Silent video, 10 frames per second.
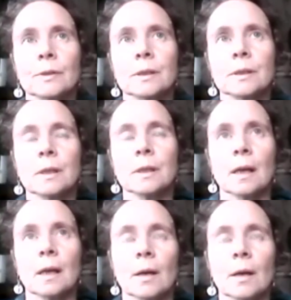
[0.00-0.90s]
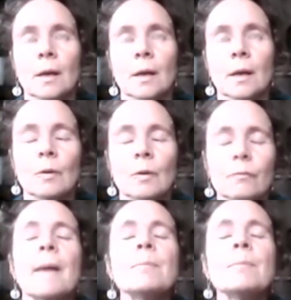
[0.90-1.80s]
about
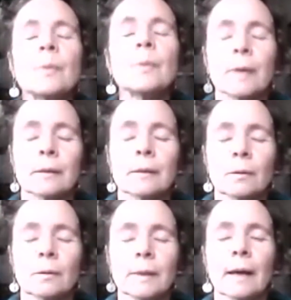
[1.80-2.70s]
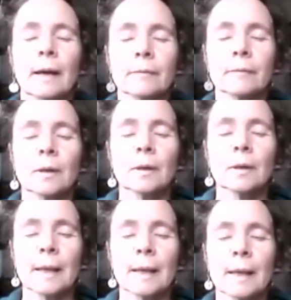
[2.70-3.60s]
remembering that we
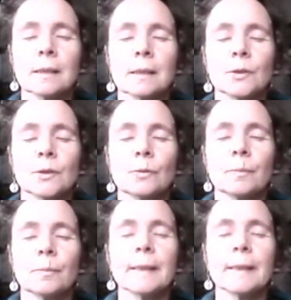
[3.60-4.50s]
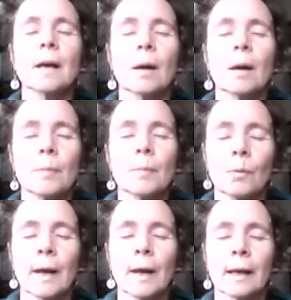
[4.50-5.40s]
have the capacity to
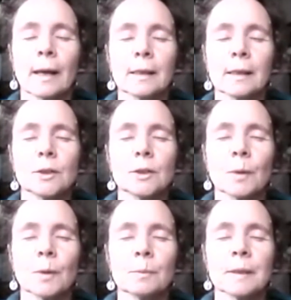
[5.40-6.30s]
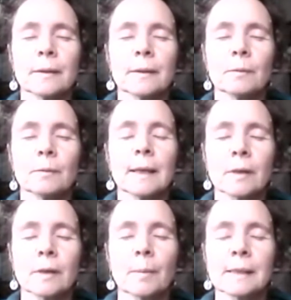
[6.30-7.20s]
become aware in each
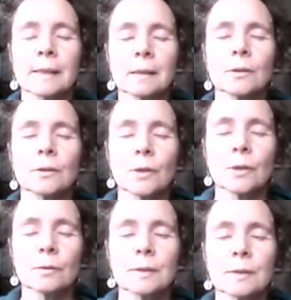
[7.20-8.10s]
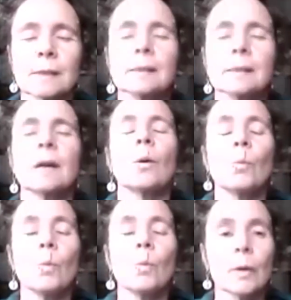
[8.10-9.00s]
moment, that we have the capacity to
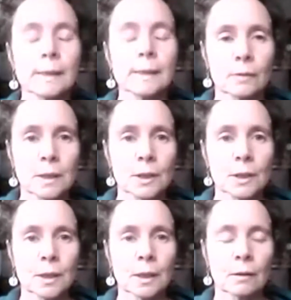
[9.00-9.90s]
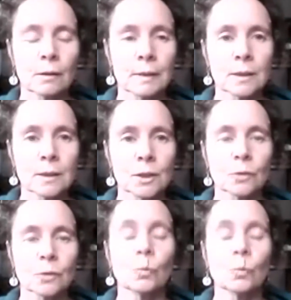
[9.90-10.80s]
notice what is conditioning our
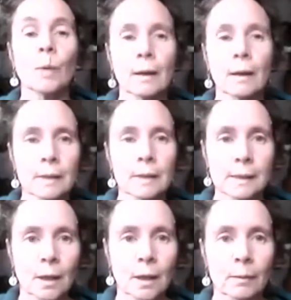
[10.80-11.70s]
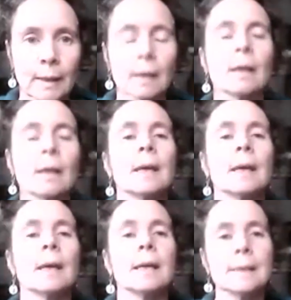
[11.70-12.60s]
attention, where it's going.
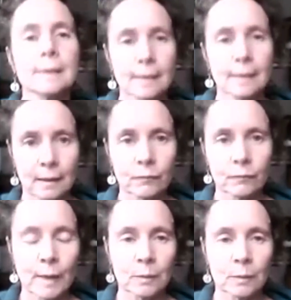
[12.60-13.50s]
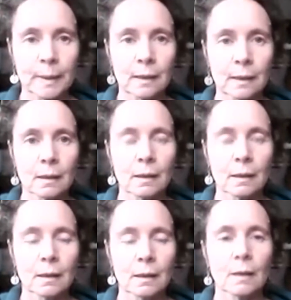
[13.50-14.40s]
Is that for
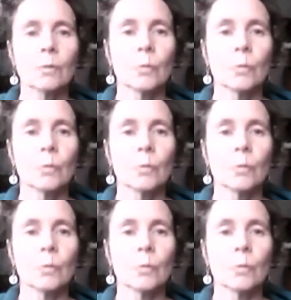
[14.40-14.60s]
well-being